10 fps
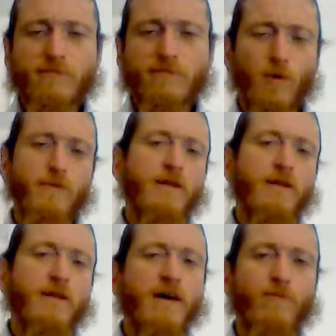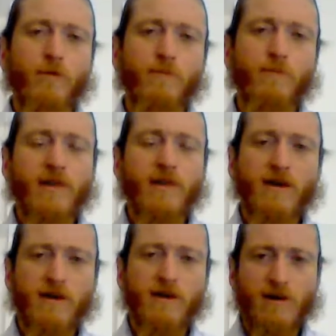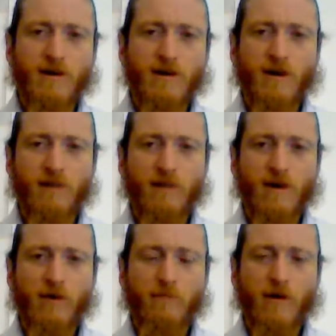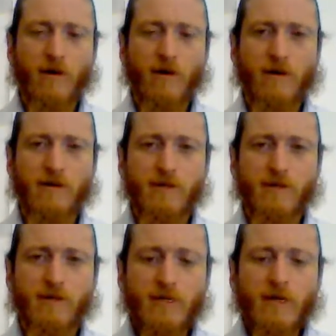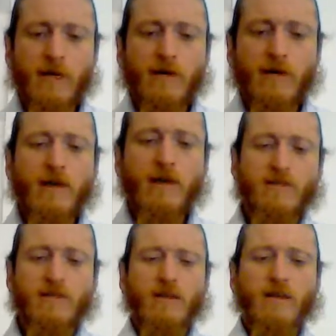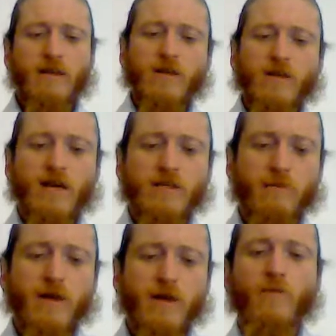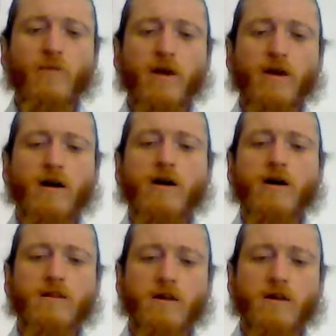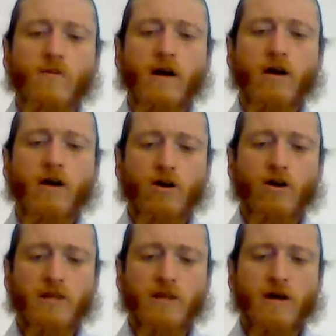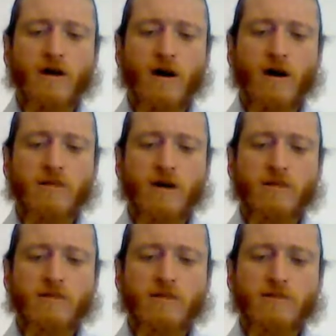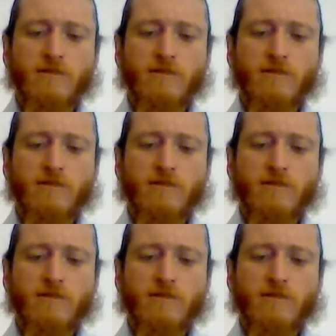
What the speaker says: we'll be like a loving parent. Now this doesn't mean that we're encouraging the conduct